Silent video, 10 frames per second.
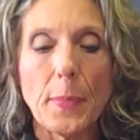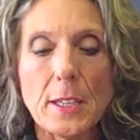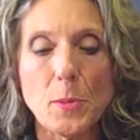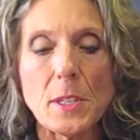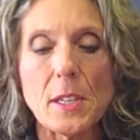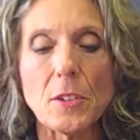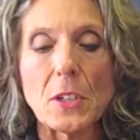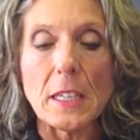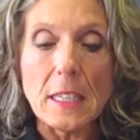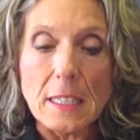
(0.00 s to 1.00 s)
This
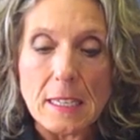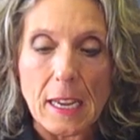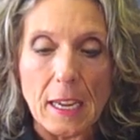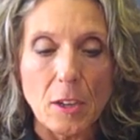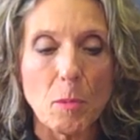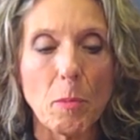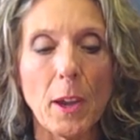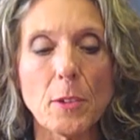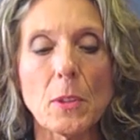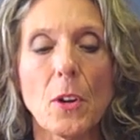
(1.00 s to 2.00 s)
restricted intake
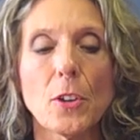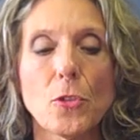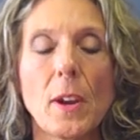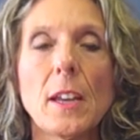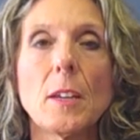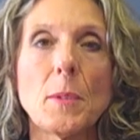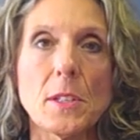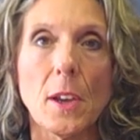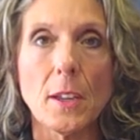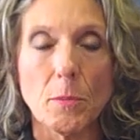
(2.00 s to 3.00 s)
combined with hard training
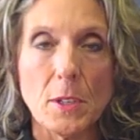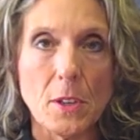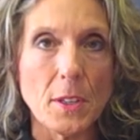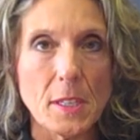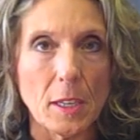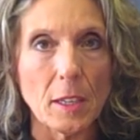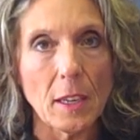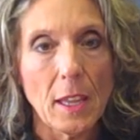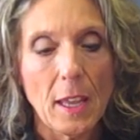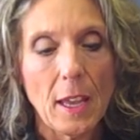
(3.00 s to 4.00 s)
resi- results in